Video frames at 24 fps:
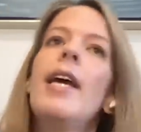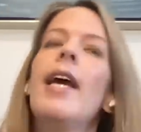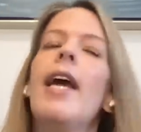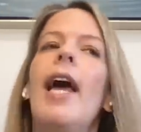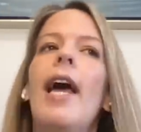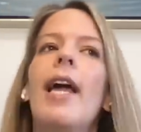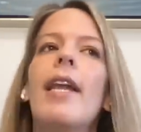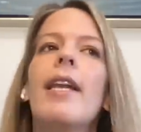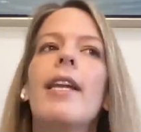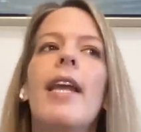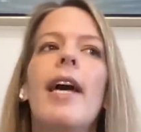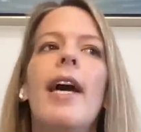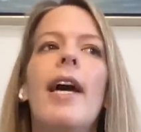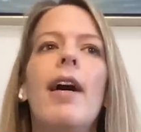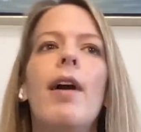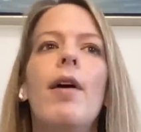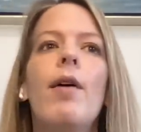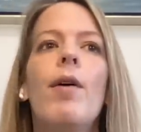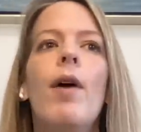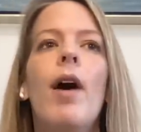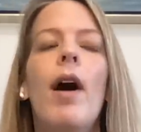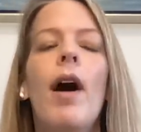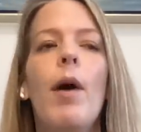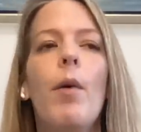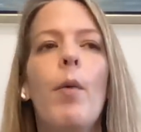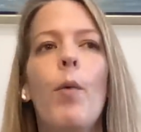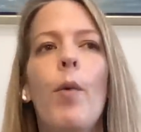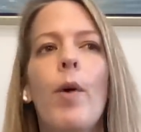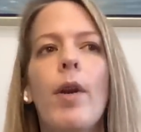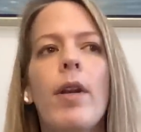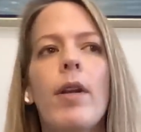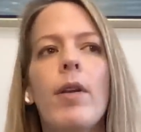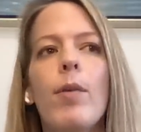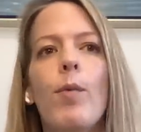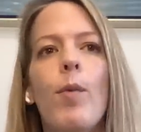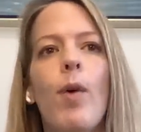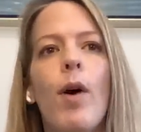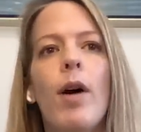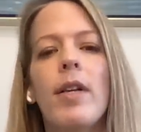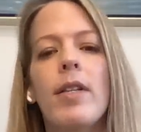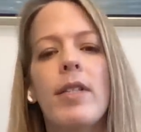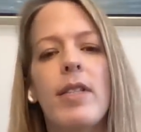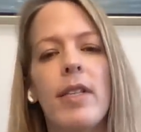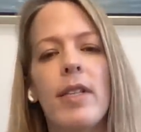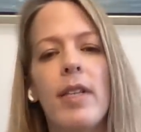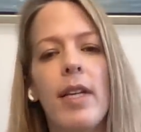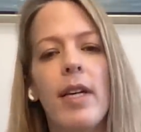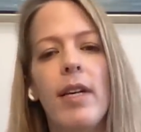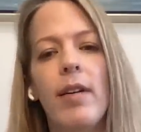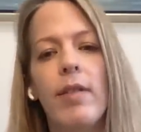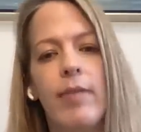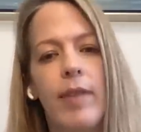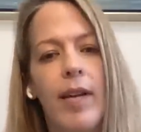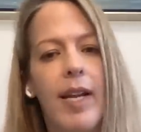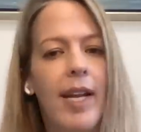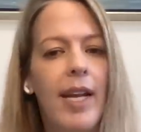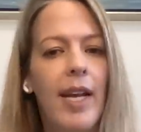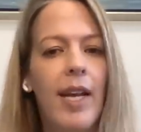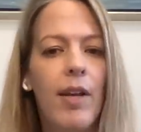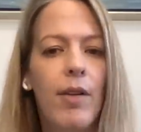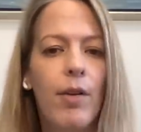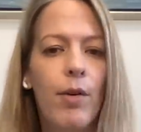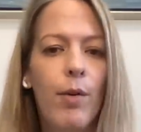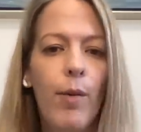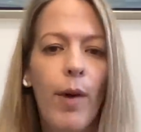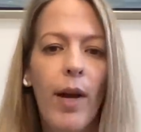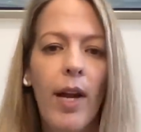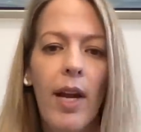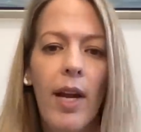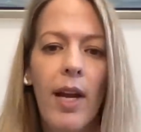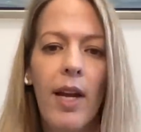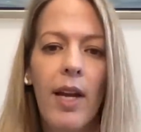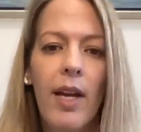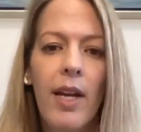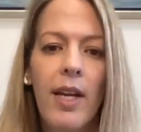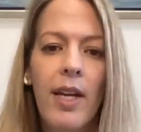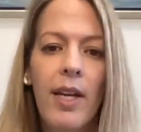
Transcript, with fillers: And now I wouldn't want to live any other way.